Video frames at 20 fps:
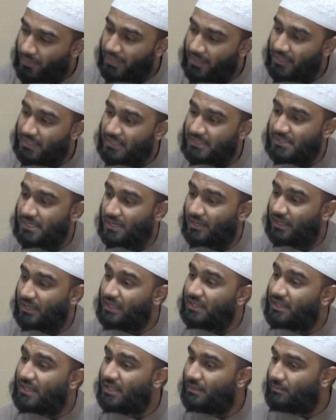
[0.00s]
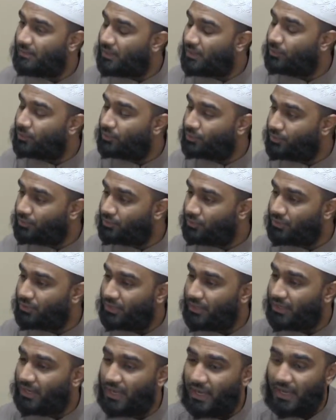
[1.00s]
he is yaqeen that he made wudu,
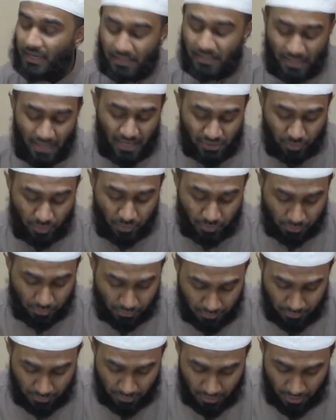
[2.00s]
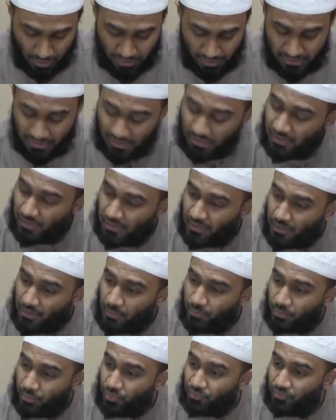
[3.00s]
and he has wudu until
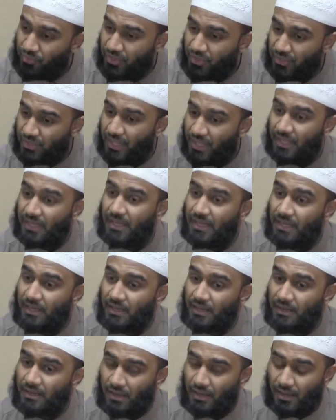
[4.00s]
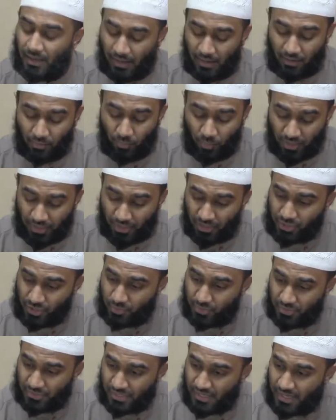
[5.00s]
proven that he
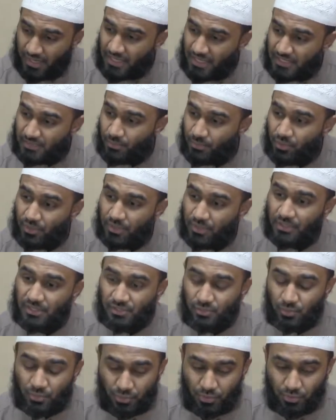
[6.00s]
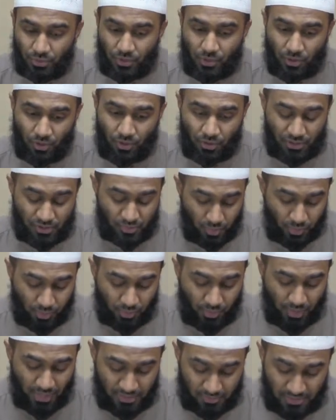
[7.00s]
100% has broken his wudu or his
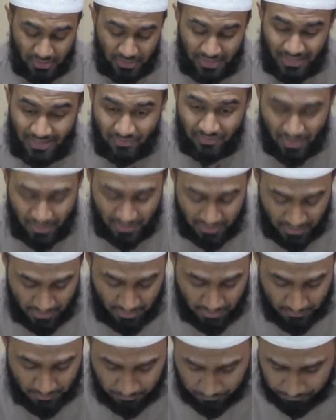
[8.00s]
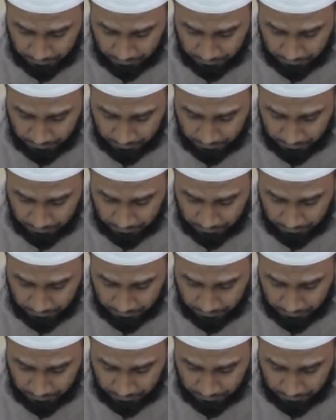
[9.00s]
wudu has been invalidated.